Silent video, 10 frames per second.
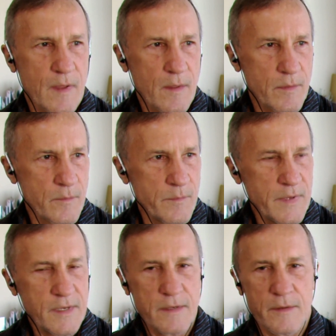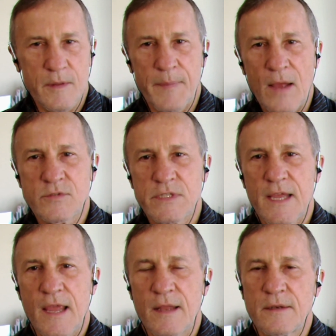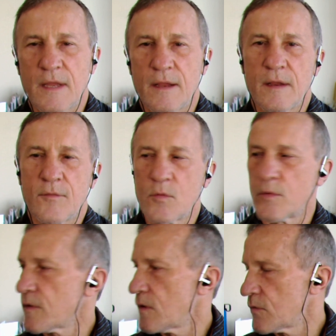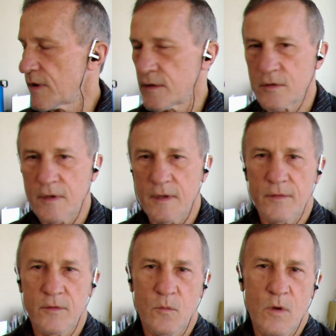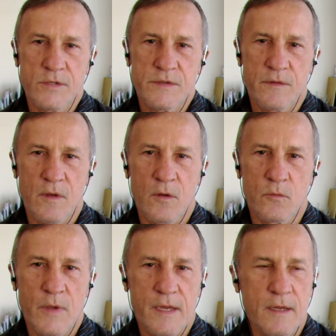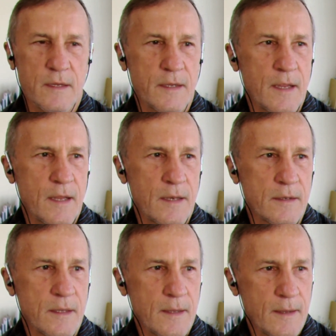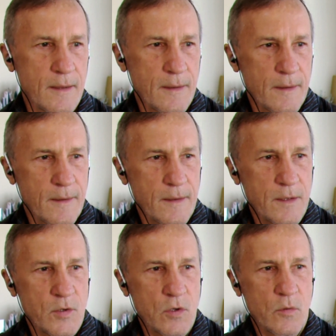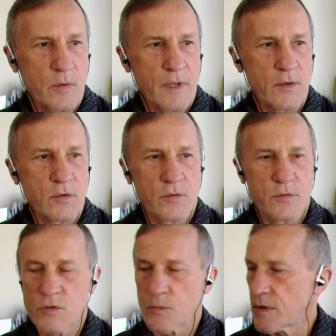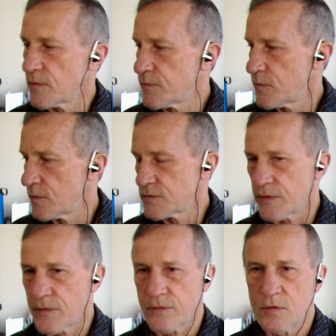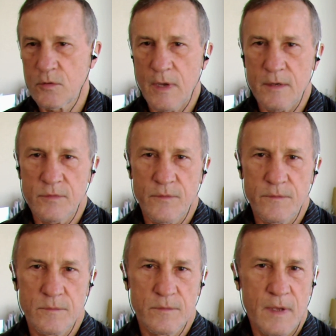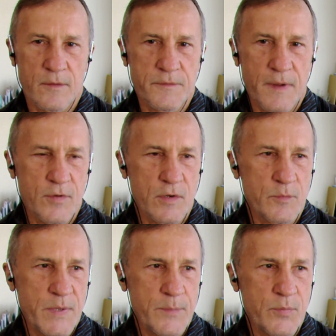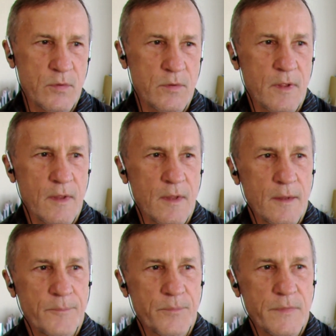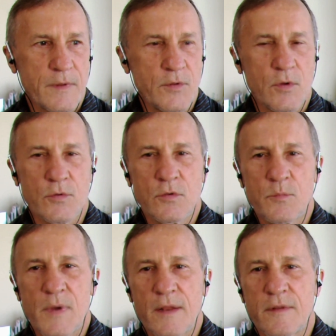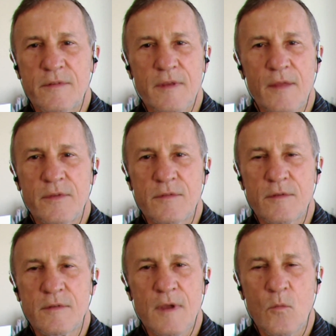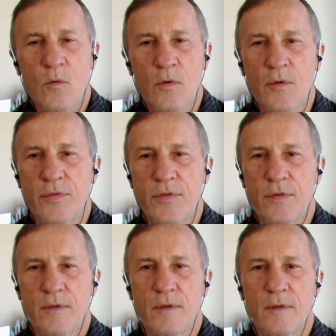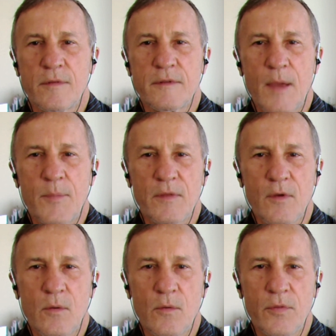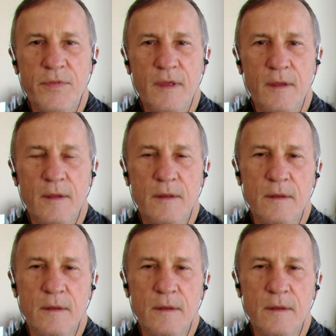the meeting is about to end and everyone is already looking at their watches already, and and you're interpreting for just 2 out of 500 people, you might decide this is not worth stopping the whole thing.